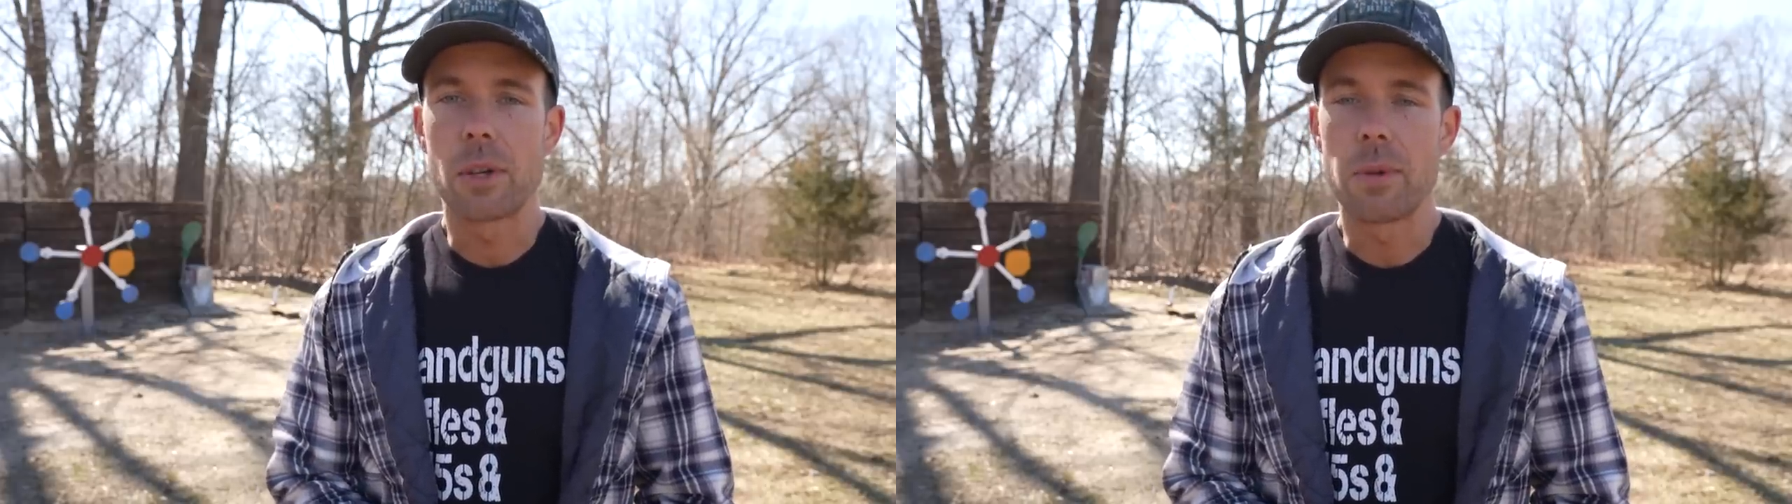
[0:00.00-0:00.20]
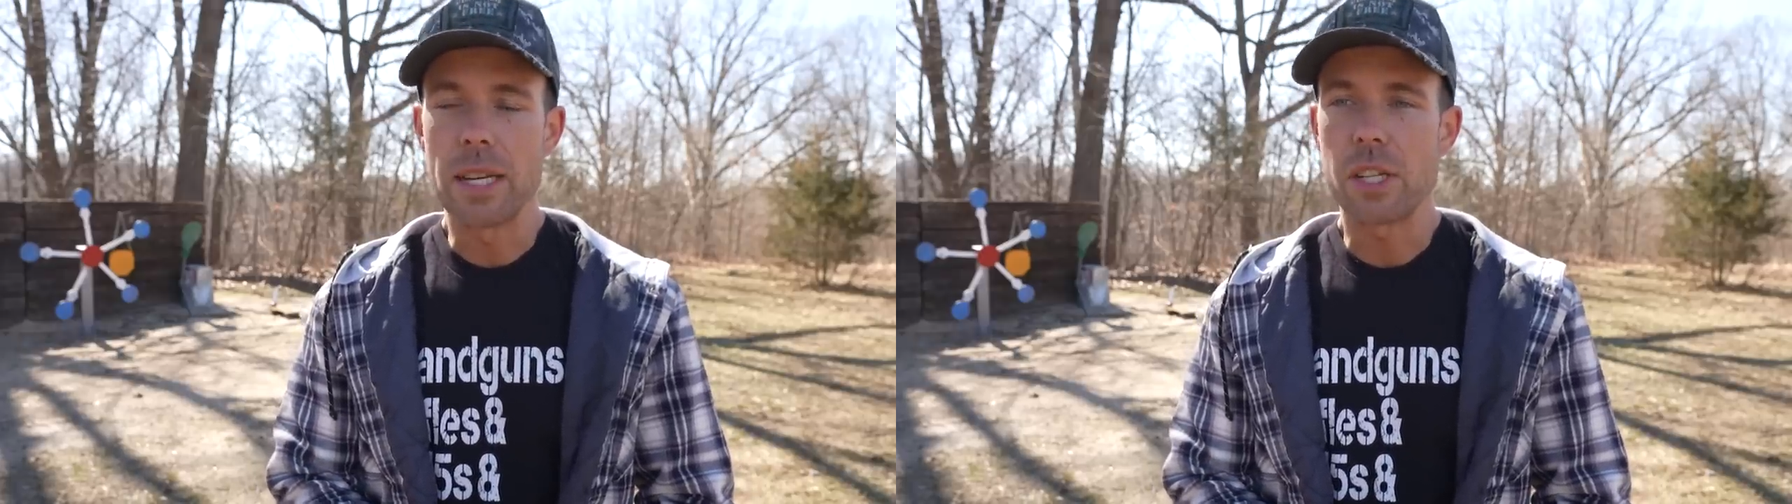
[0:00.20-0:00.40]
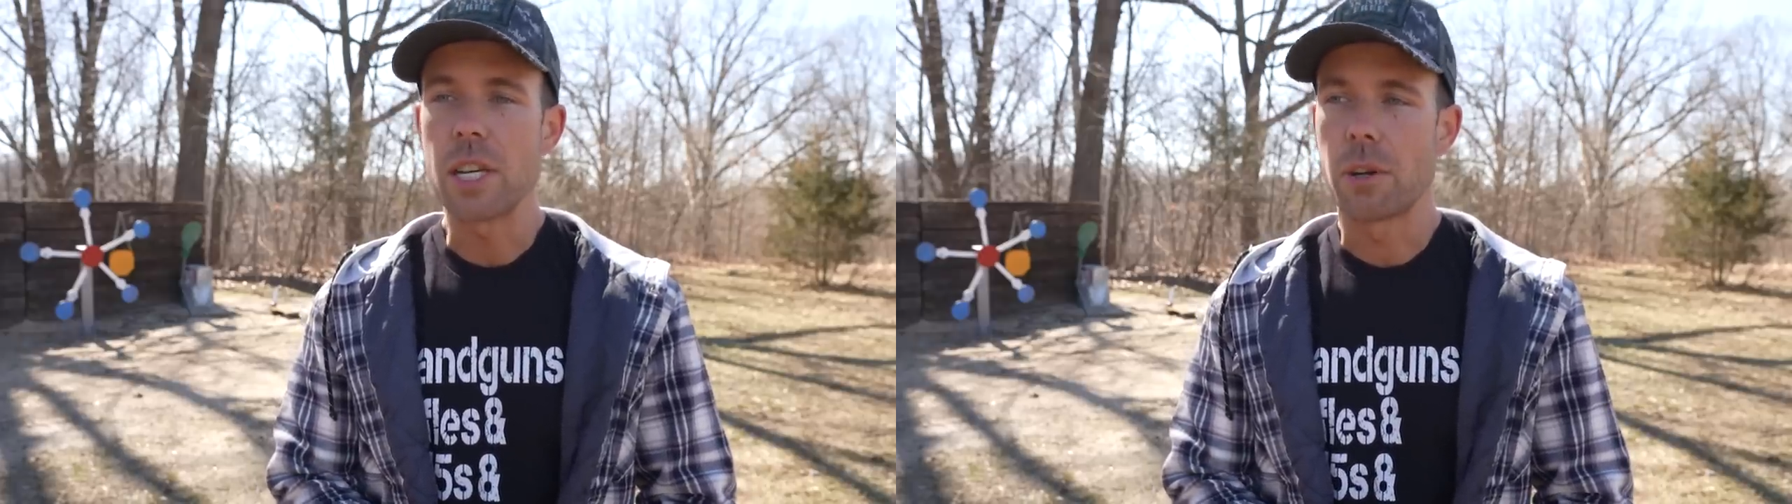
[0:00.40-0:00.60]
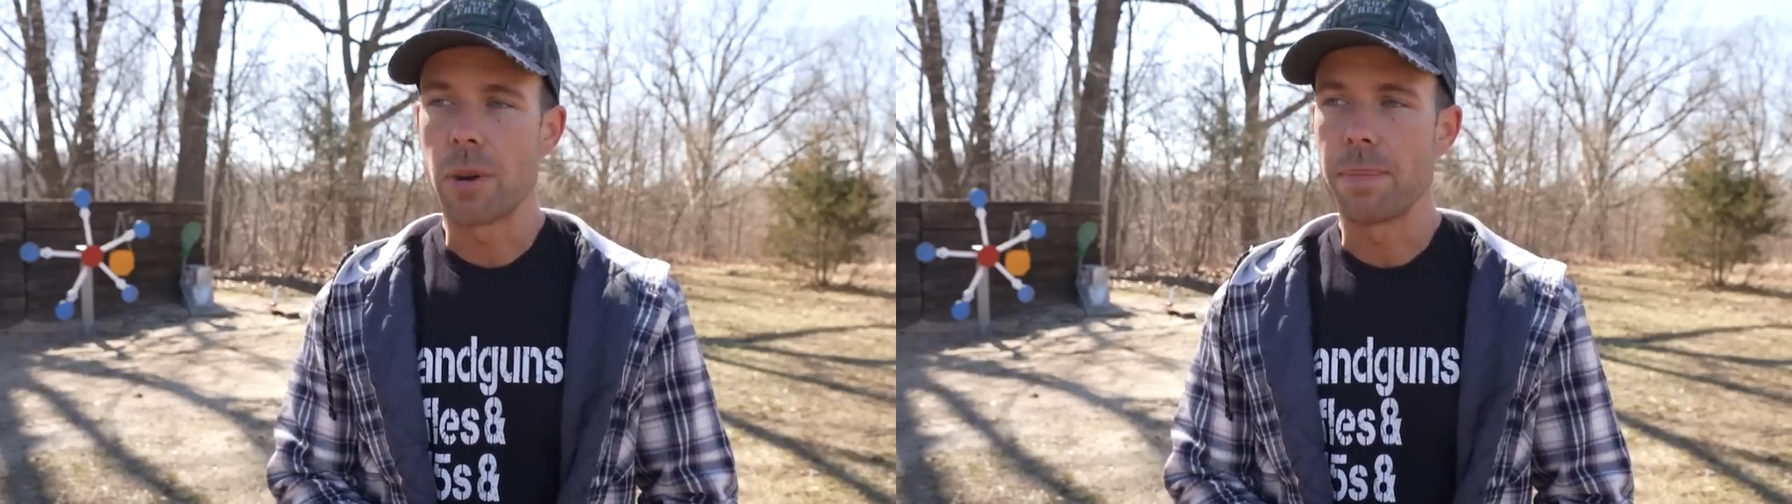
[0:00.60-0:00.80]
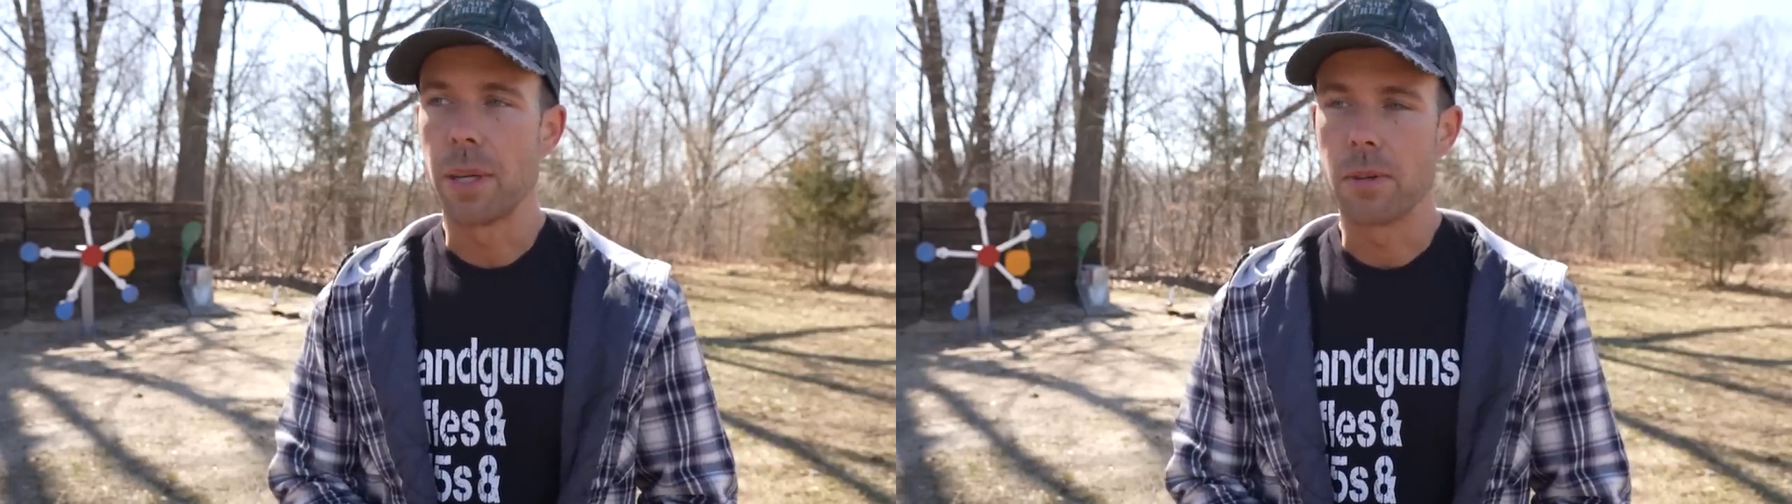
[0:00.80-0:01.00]
cringy
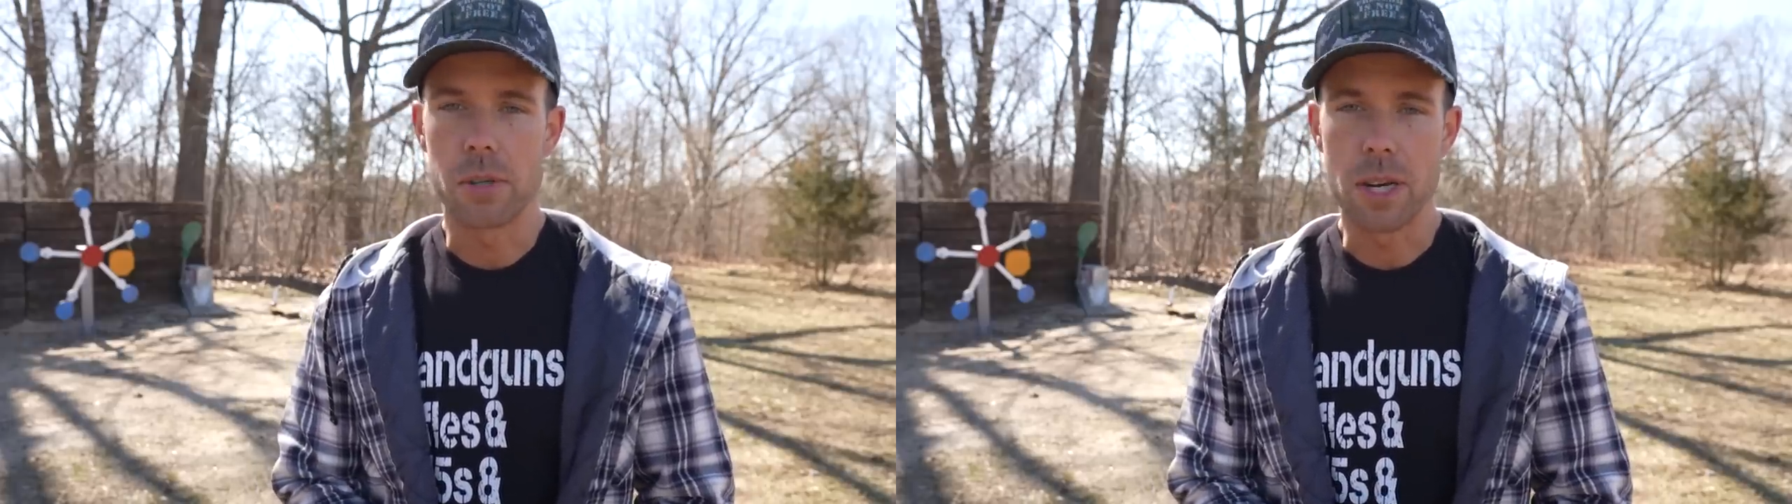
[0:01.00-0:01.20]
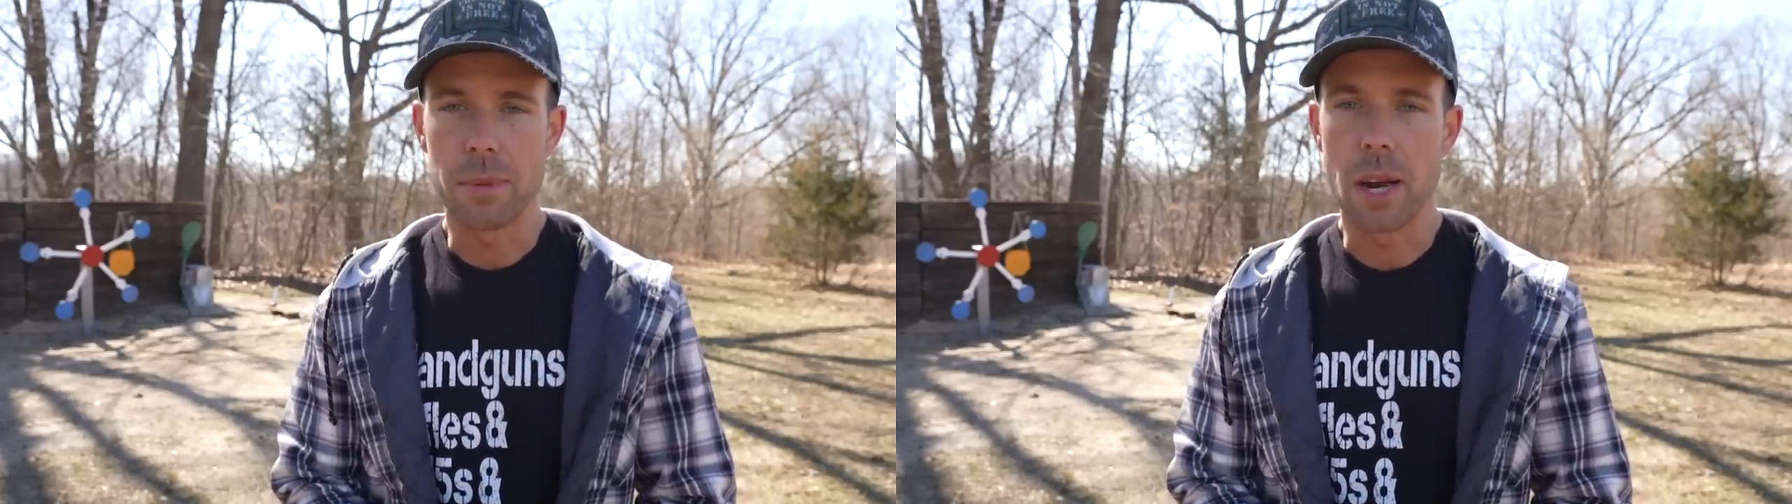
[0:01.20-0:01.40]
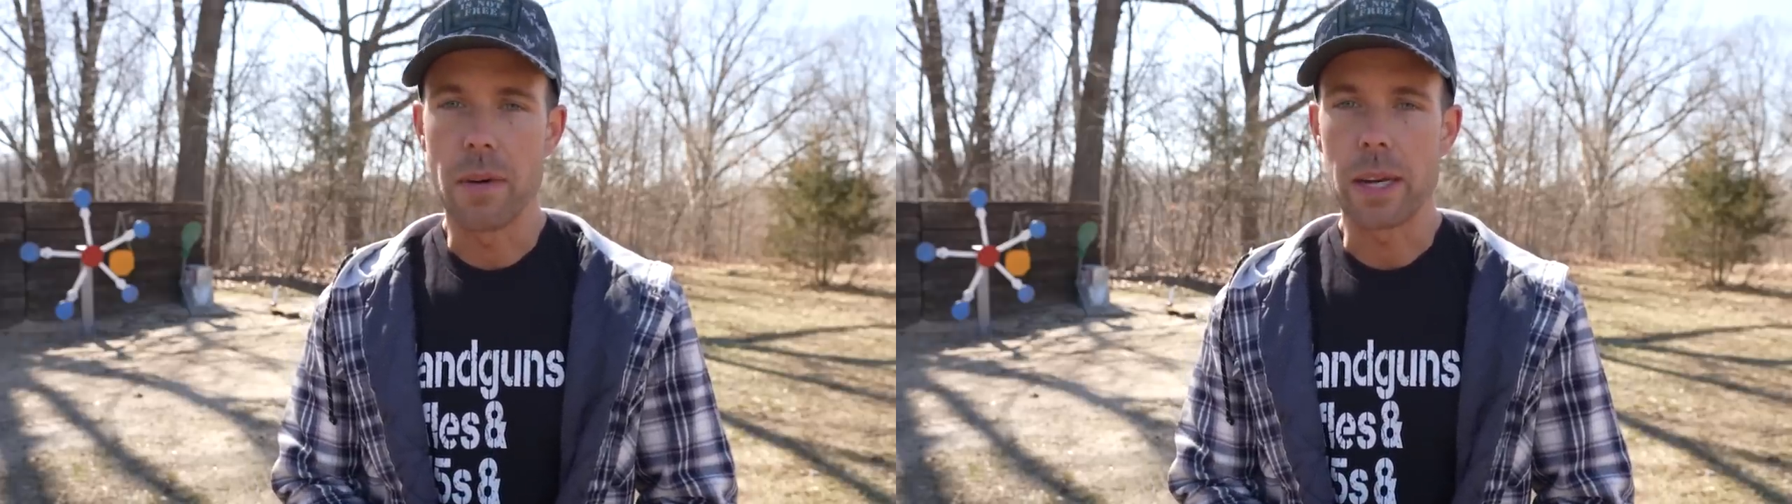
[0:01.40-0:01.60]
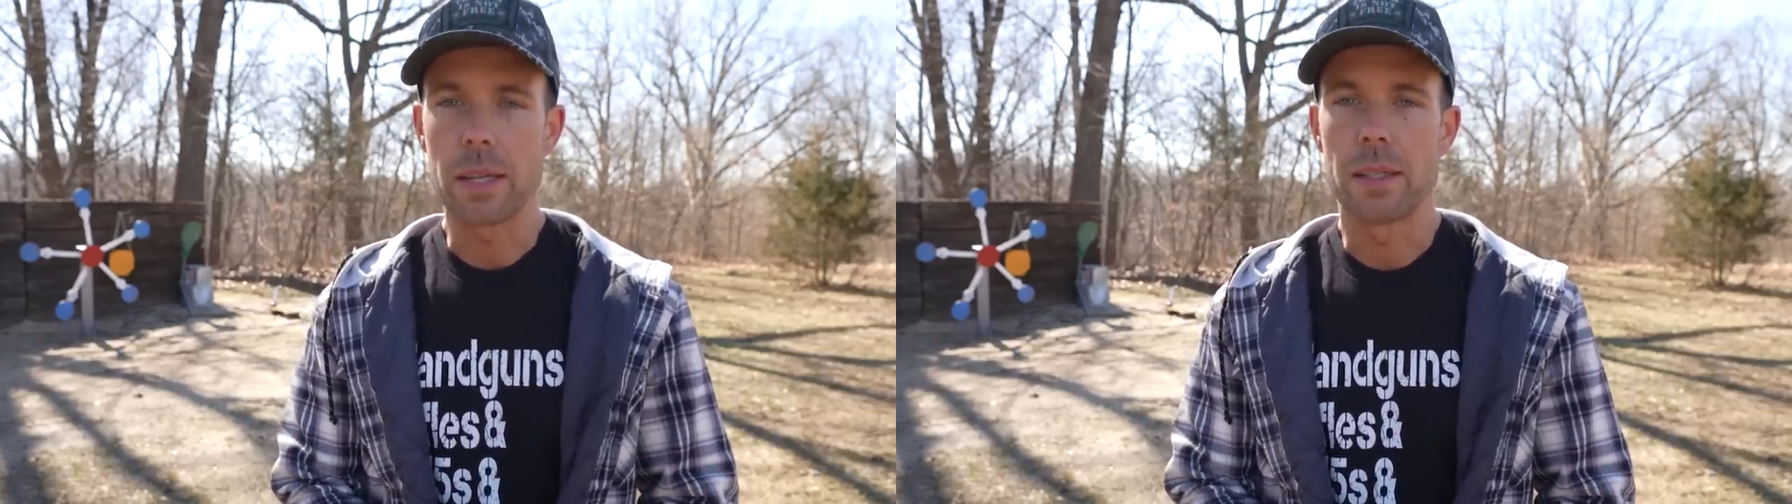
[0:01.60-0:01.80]
crypto stream going.